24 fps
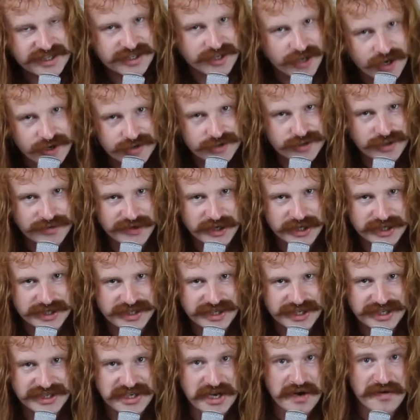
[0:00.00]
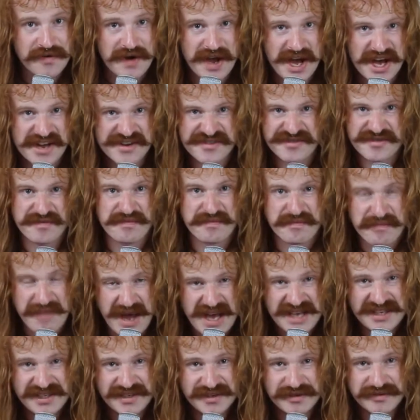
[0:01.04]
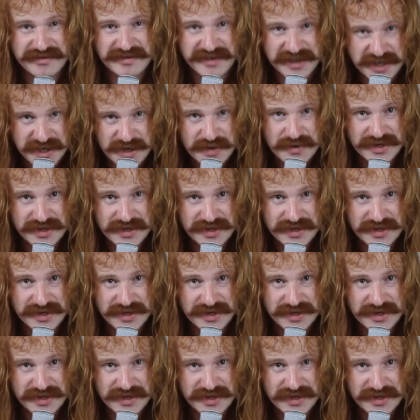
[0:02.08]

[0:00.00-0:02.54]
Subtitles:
controversies around massive queue